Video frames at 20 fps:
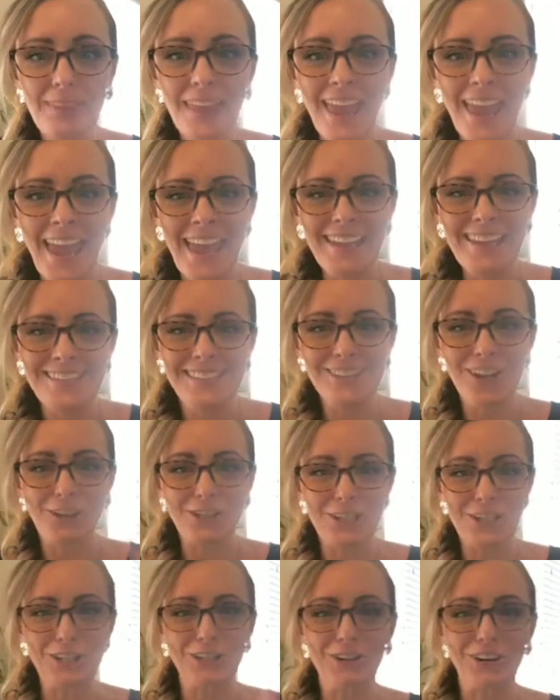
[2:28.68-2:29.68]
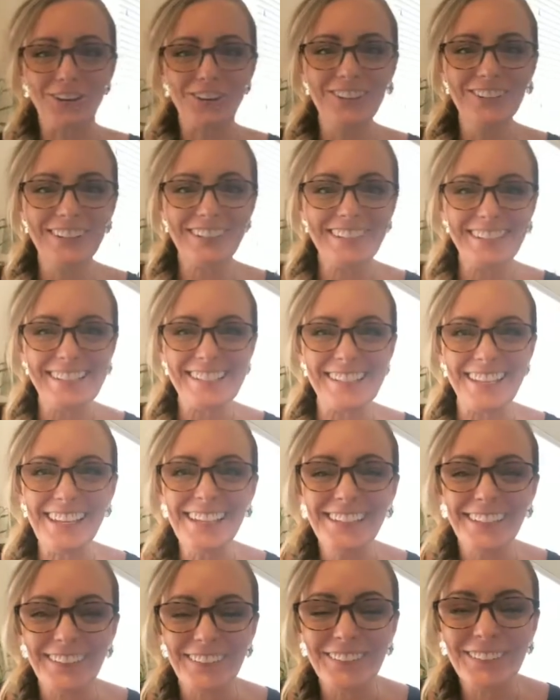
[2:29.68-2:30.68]
Hey, a salty girl, good to
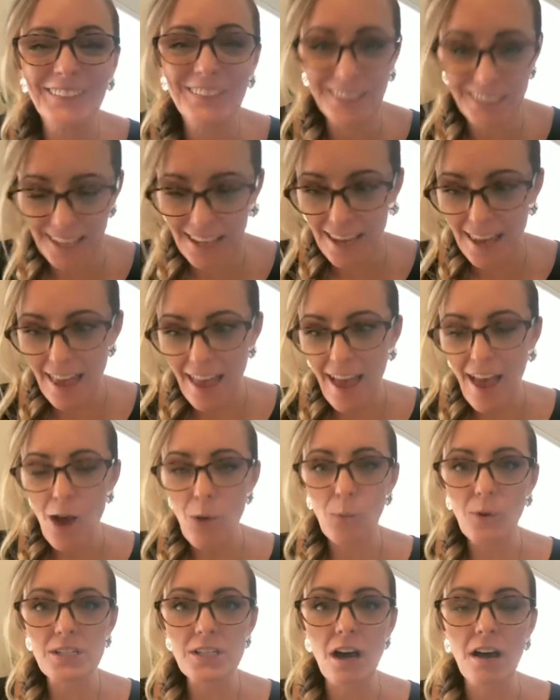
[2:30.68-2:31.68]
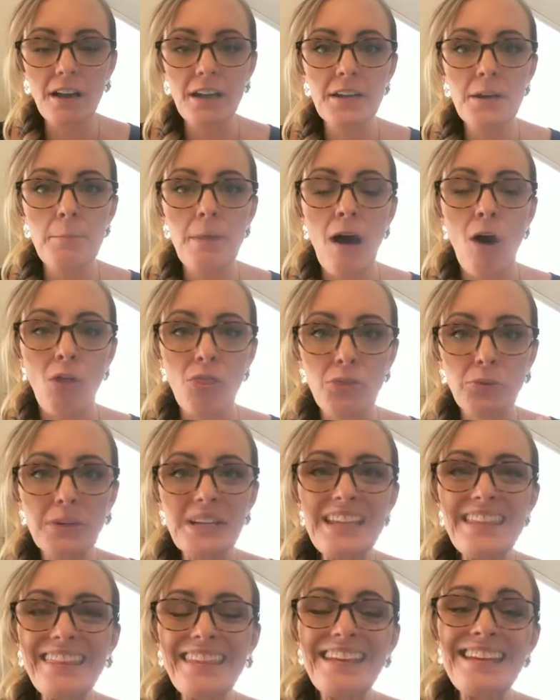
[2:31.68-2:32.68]
see you. We're talking about
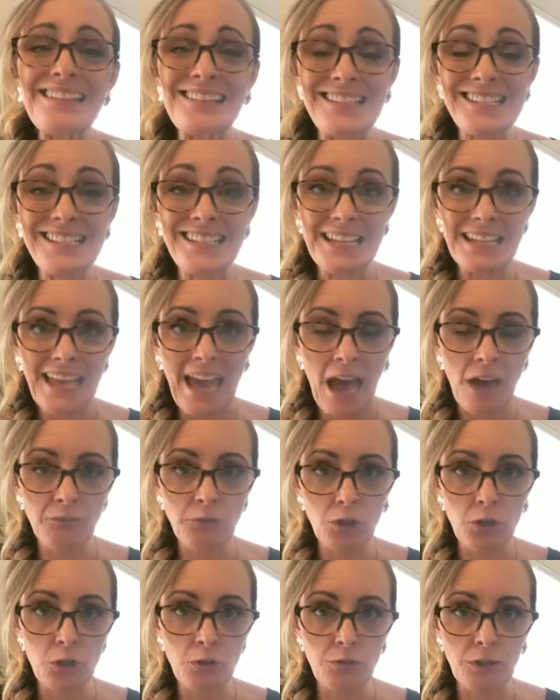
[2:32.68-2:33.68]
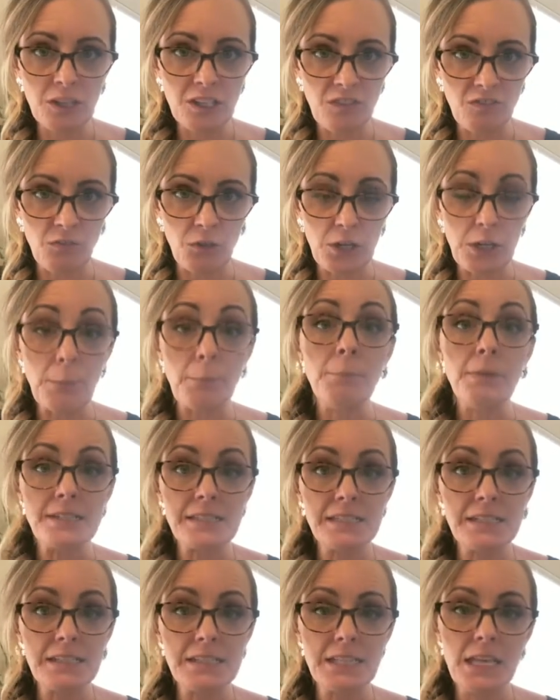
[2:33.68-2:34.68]
3 things that you have to do for your
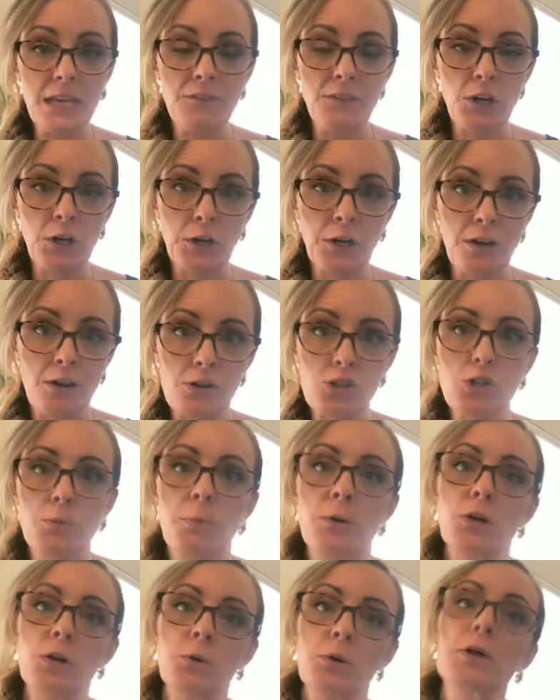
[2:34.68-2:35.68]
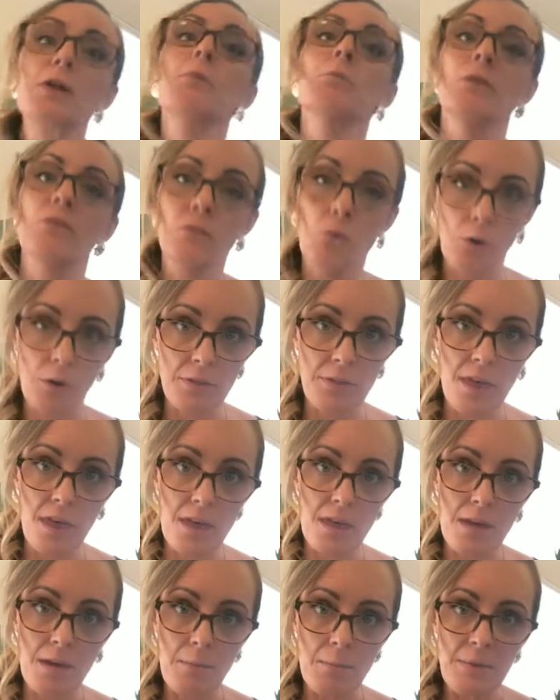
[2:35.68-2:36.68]
business if you're an entrepreneur before
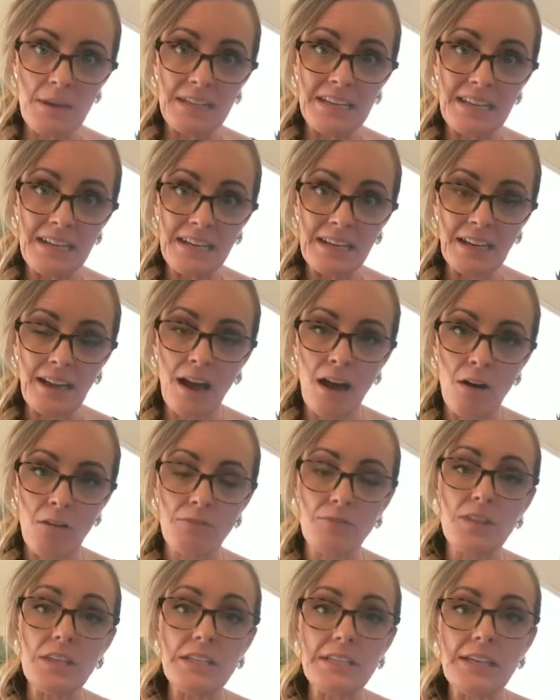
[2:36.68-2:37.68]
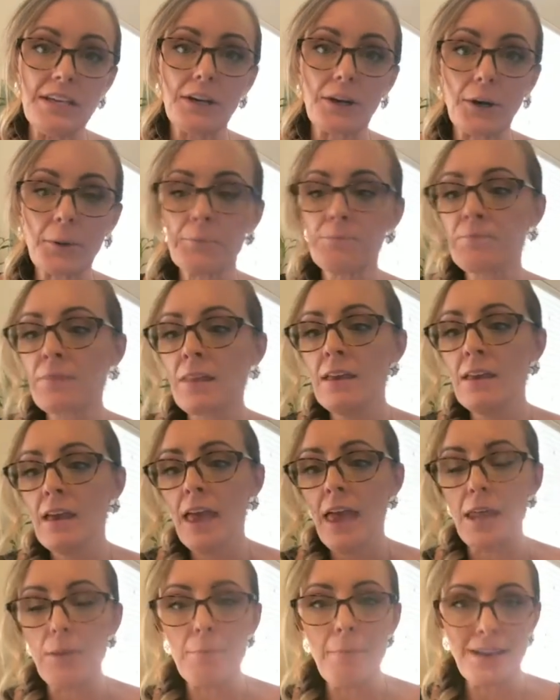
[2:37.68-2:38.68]
the beginning of the year.
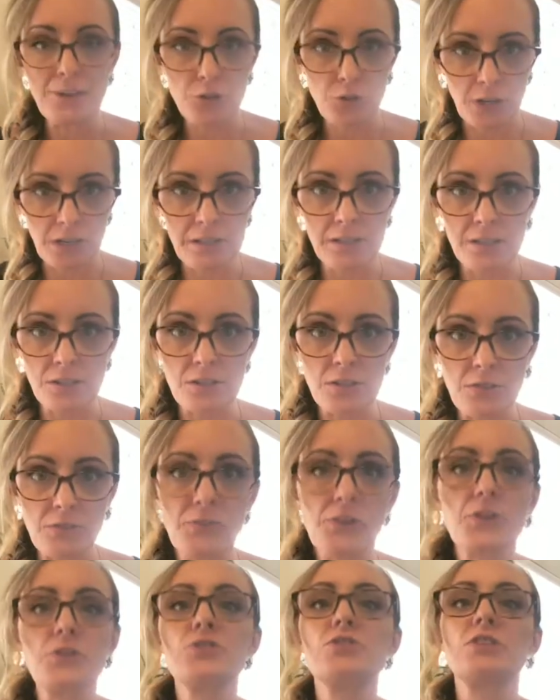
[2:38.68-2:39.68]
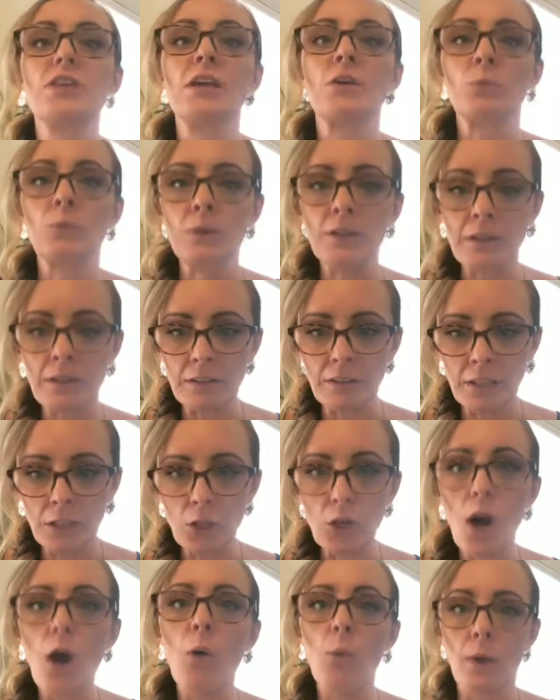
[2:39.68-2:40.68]
And metrics is the first thing, really
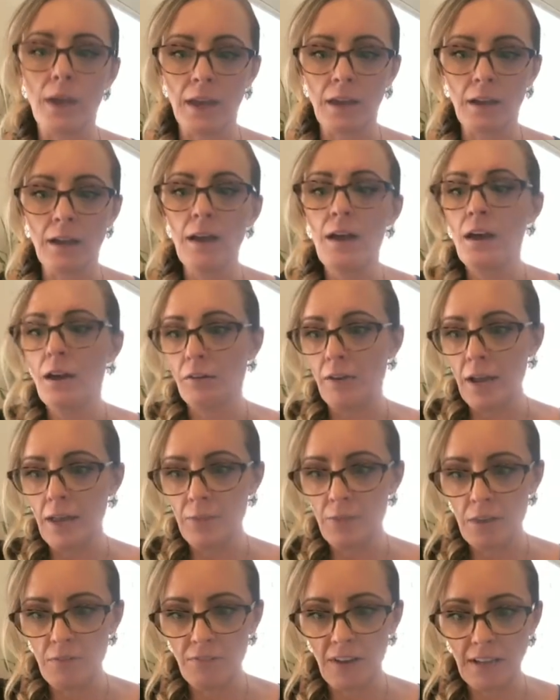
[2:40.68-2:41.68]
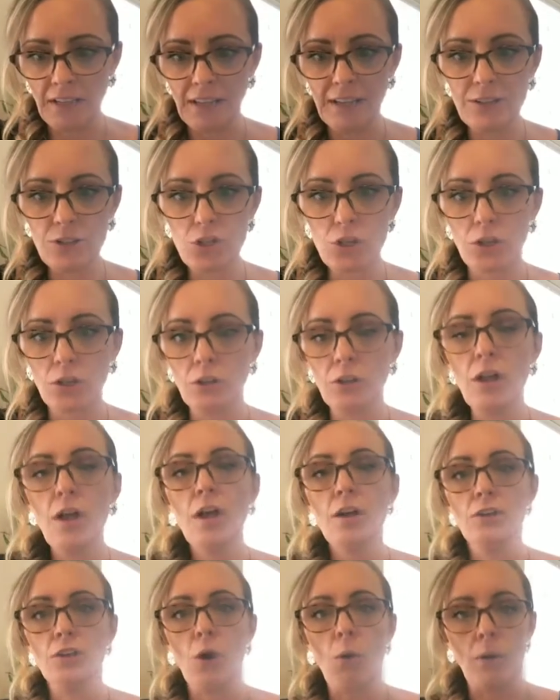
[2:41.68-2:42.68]
knowing, right? The financial,
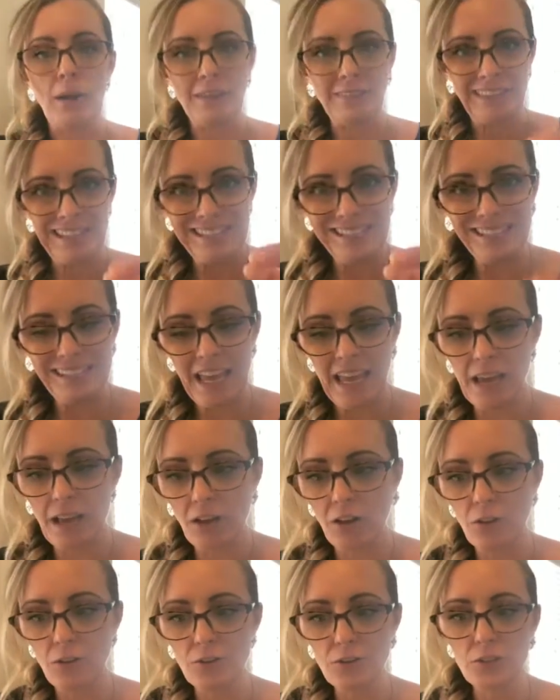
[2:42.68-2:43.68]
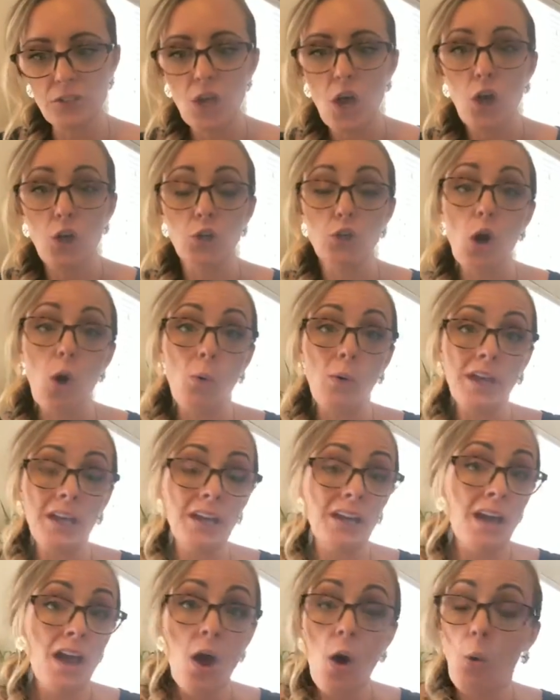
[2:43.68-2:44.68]
knowing the sales,
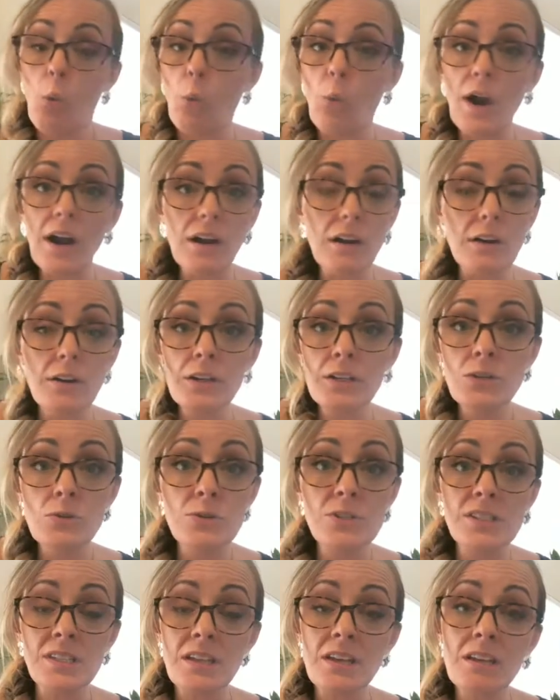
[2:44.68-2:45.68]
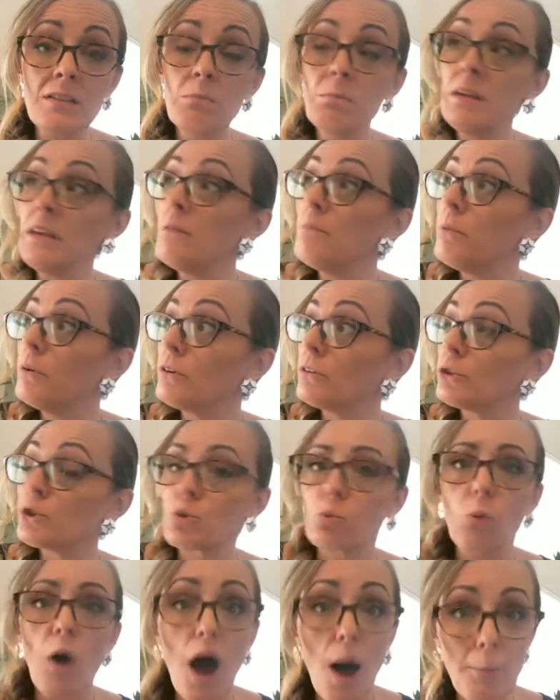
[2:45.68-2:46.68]
knowing where are you seeing people
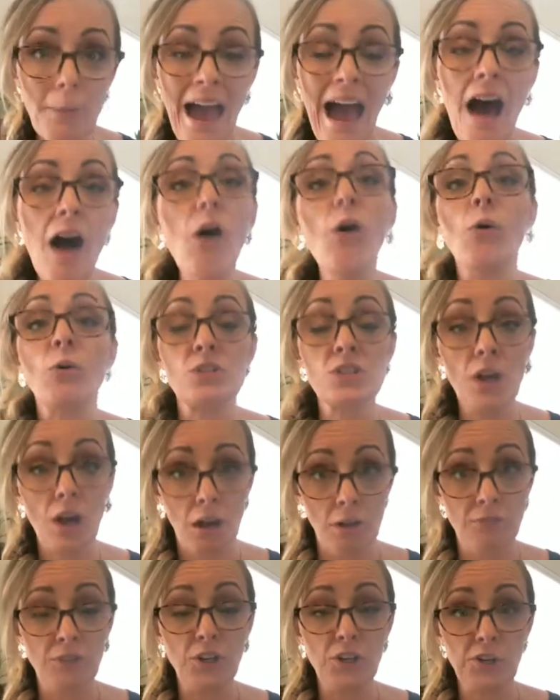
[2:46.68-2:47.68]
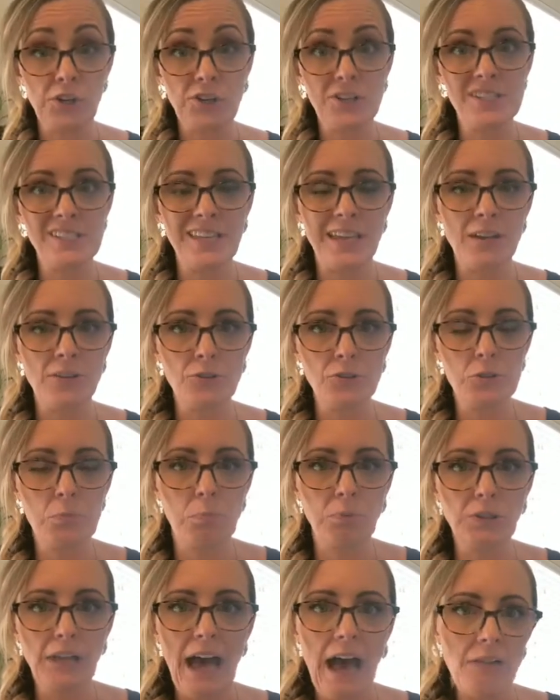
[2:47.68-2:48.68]
drop out of your sales
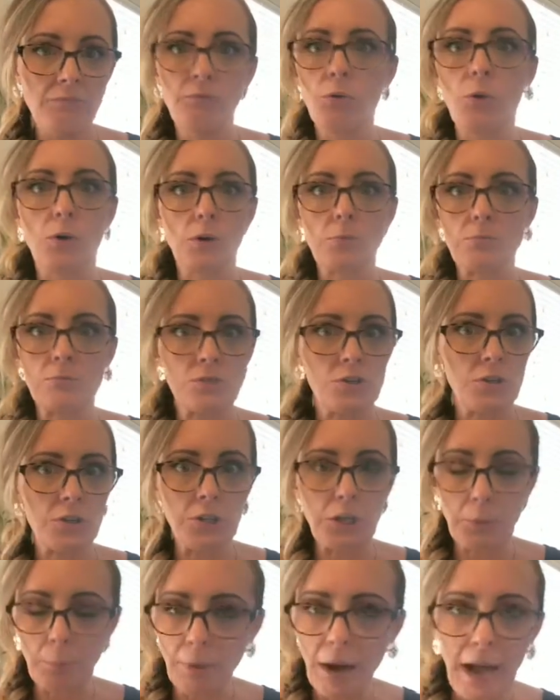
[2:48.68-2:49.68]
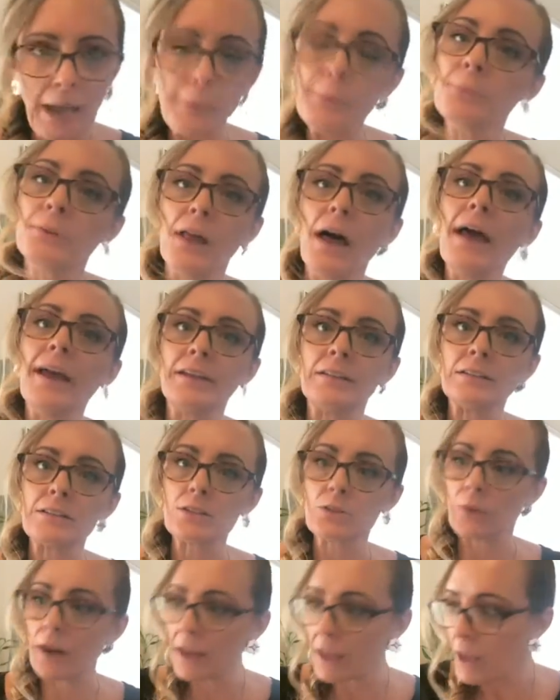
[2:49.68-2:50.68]
platforms or your
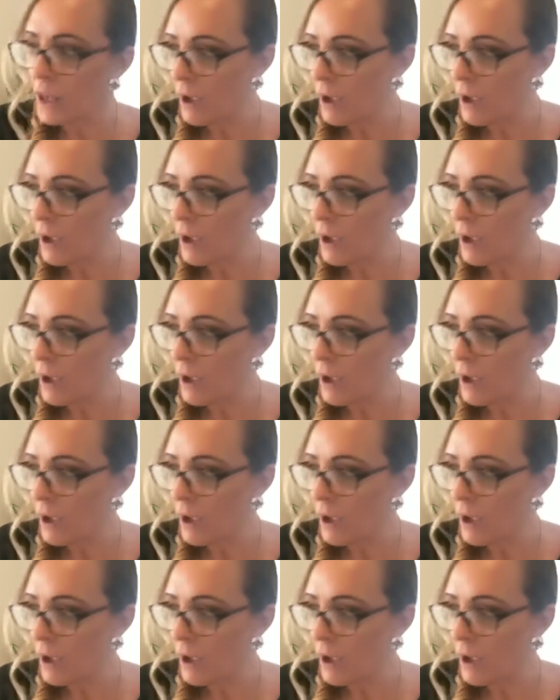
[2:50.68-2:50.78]
pipelines, right?